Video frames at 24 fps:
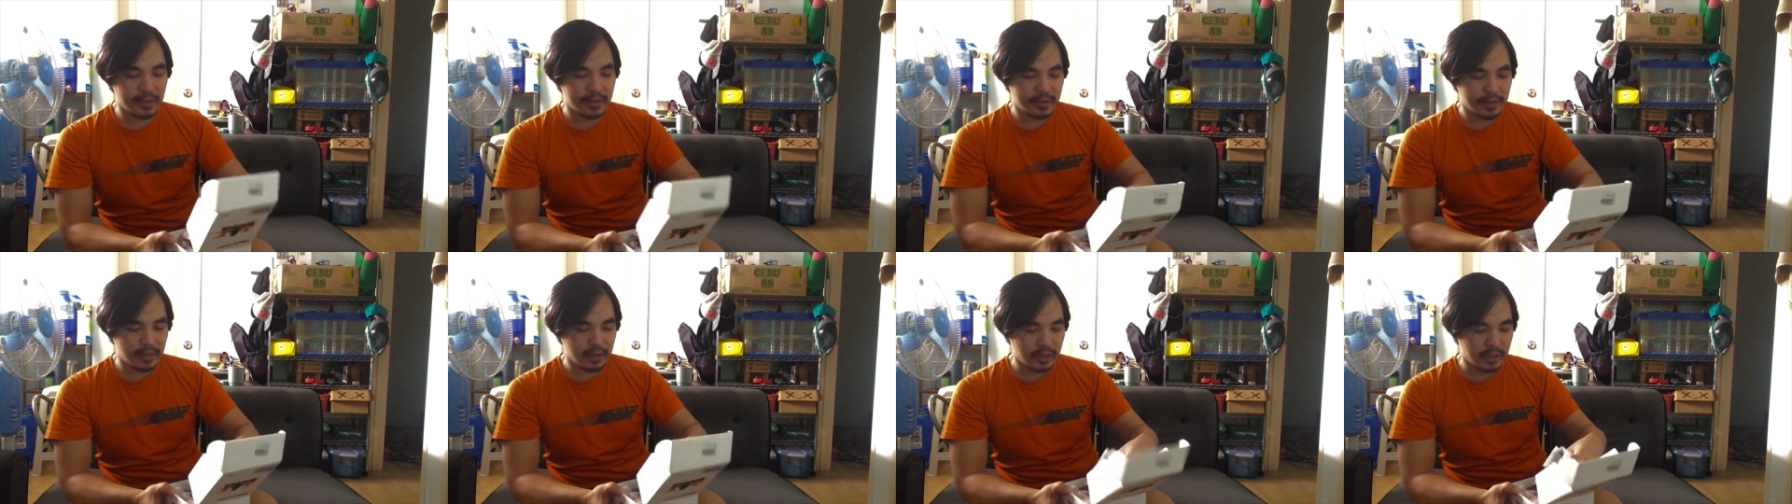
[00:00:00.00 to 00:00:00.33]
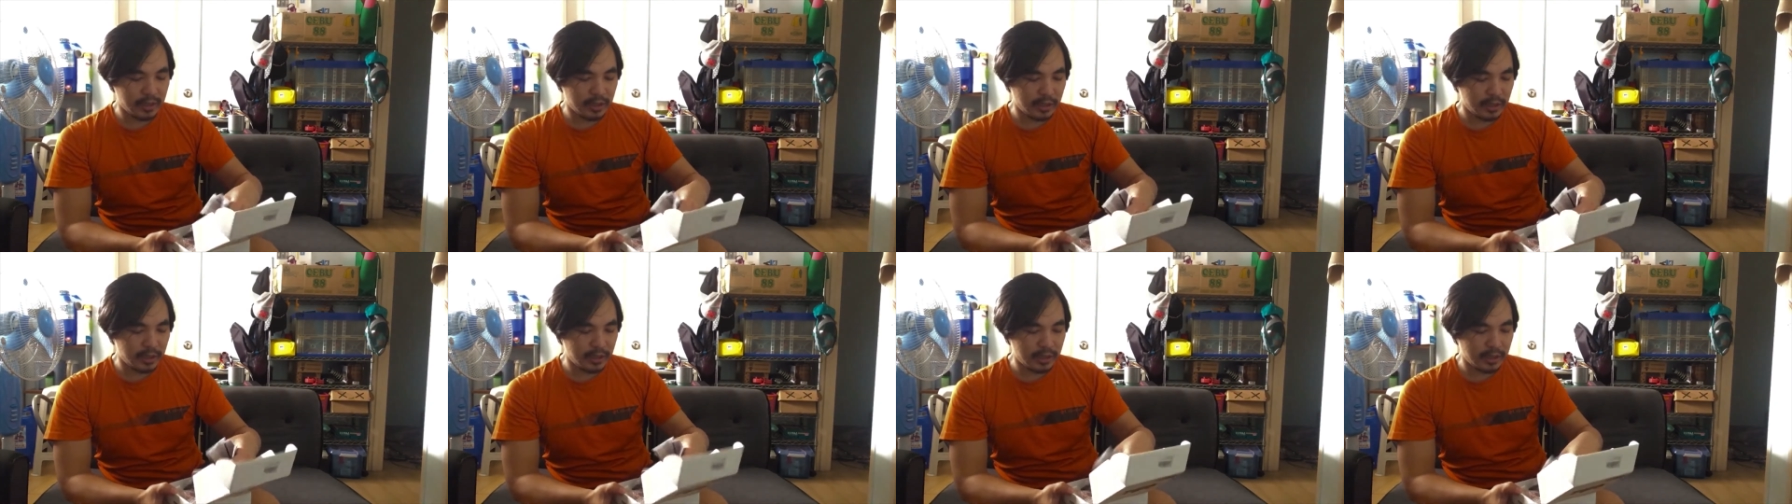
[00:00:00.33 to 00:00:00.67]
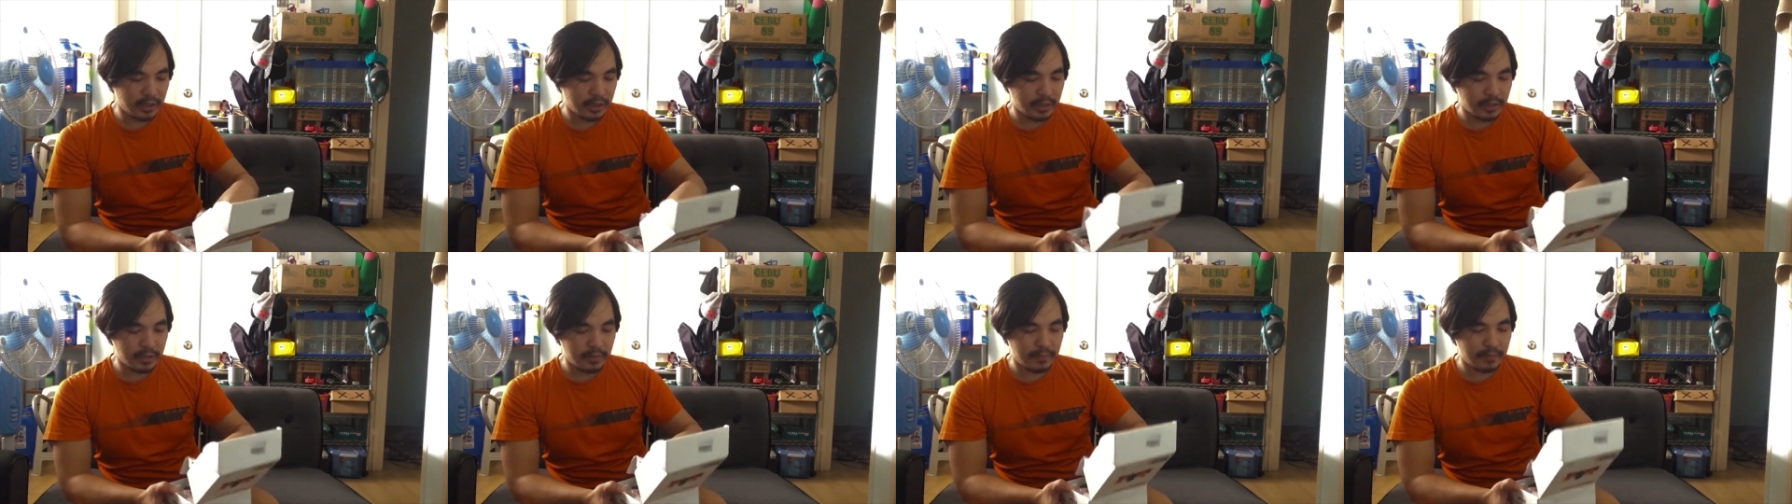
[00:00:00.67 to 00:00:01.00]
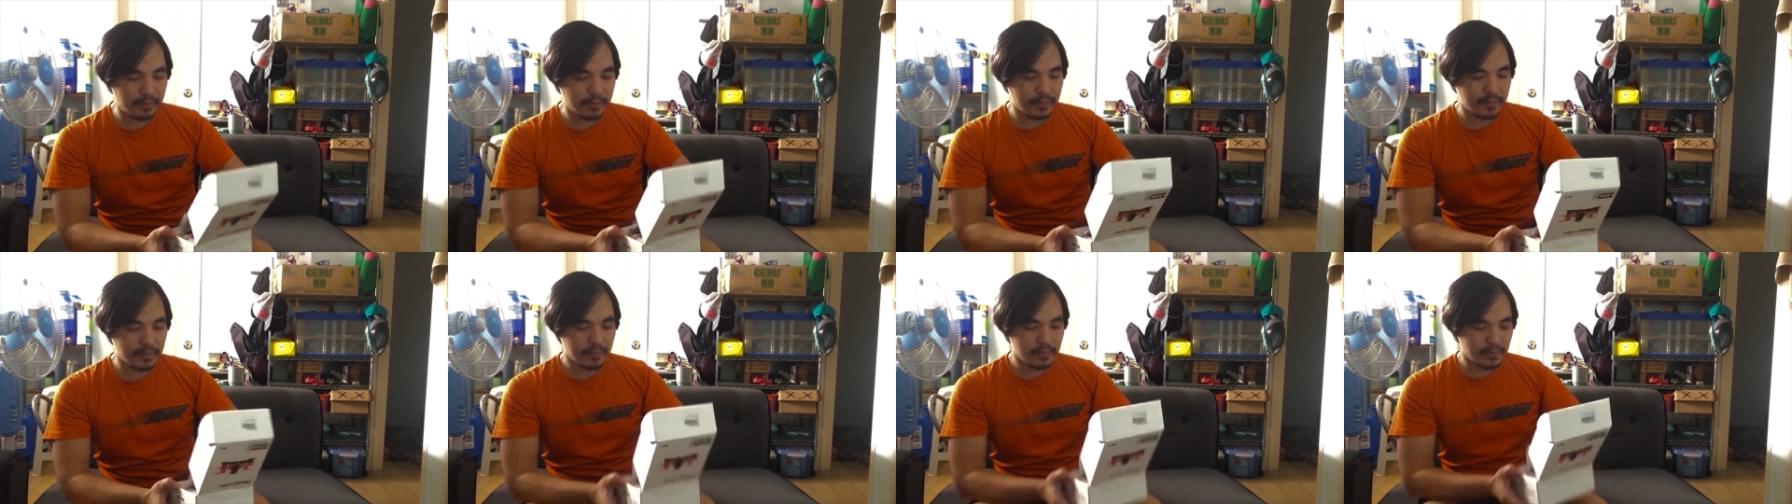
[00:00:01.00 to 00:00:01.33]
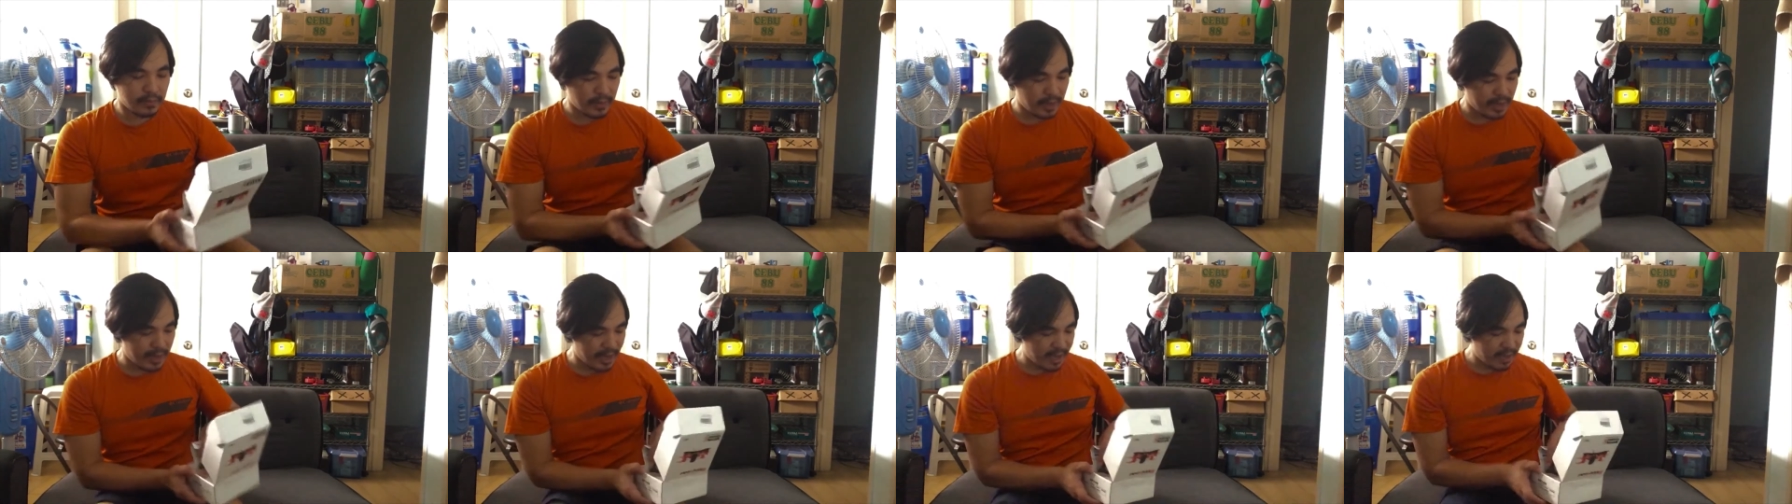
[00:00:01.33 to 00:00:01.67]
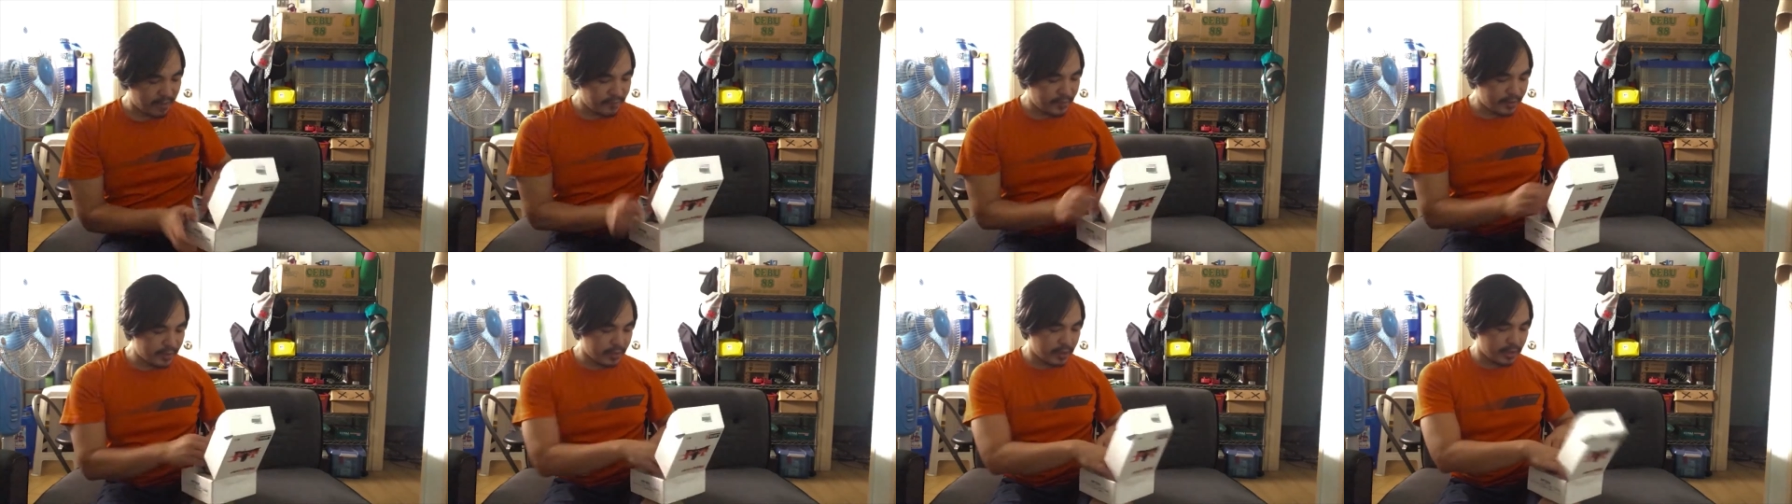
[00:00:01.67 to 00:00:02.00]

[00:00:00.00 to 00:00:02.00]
I haven't